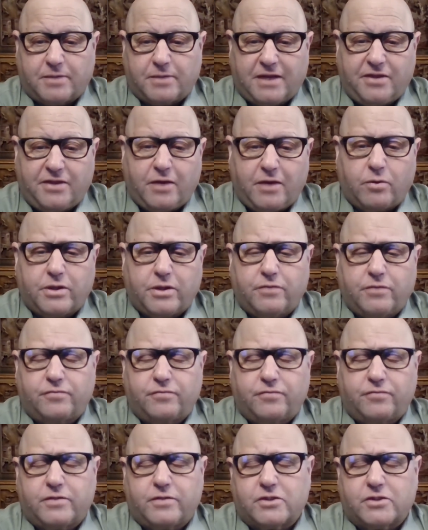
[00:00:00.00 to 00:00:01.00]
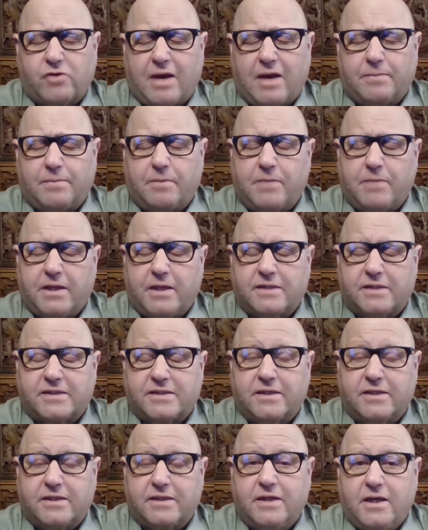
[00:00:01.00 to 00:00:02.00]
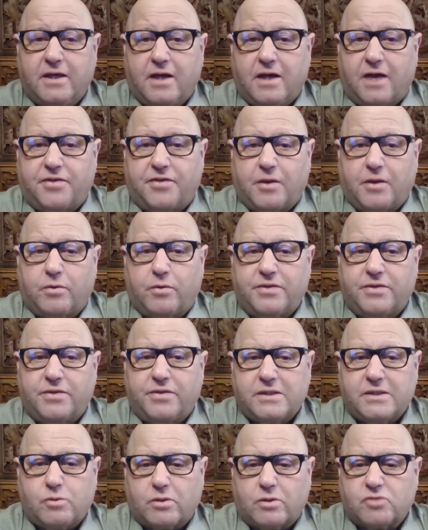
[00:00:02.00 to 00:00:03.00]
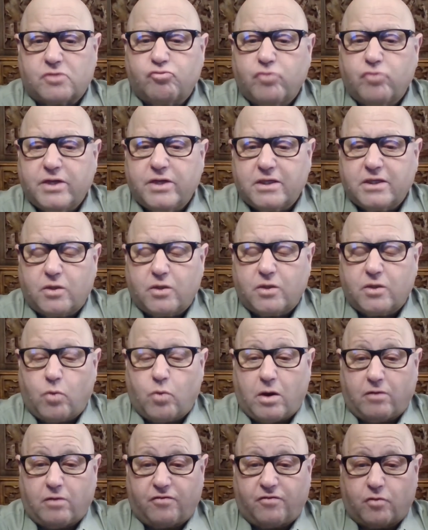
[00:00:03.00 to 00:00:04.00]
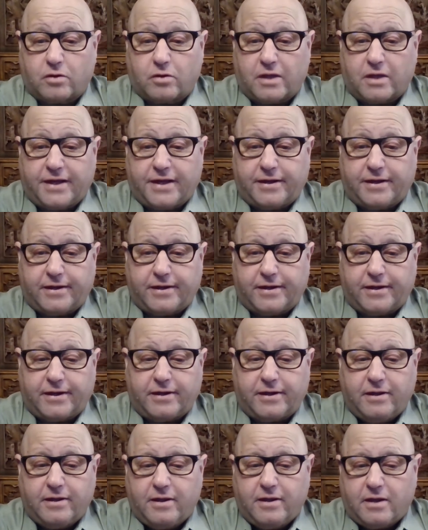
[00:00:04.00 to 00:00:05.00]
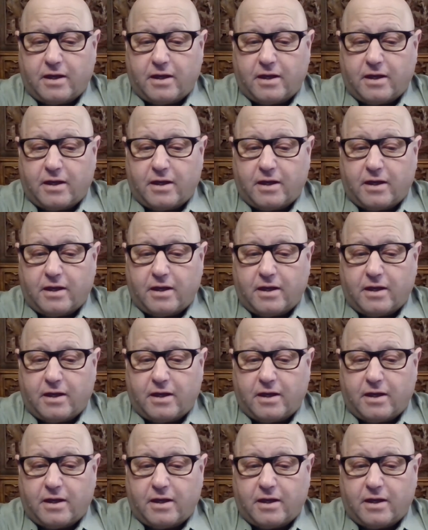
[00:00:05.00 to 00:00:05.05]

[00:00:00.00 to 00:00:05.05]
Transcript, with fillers: But I think what you've described to me is a, a thing where this works really well for like uh,